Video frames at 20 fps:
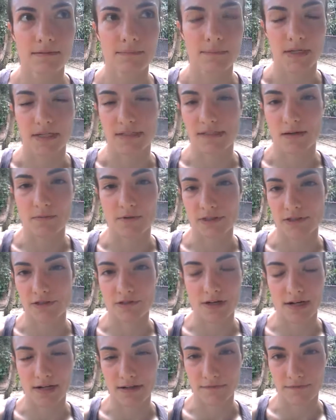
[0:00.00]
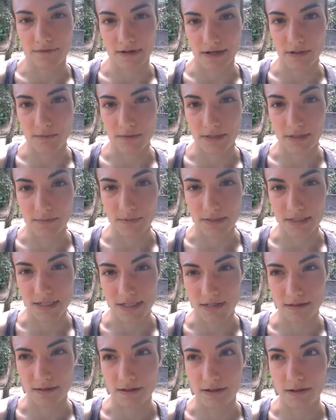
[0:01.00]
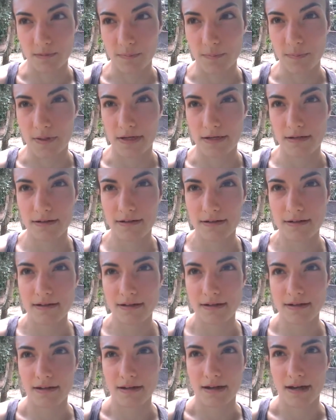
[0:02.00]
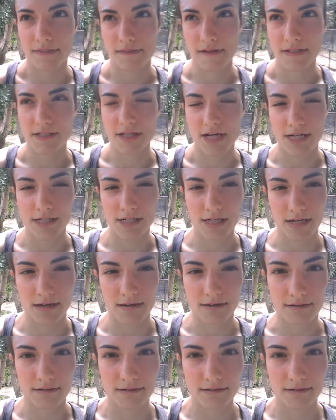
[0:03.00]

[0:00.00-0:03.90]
because I wasn't training for anyone in particular, but I think changing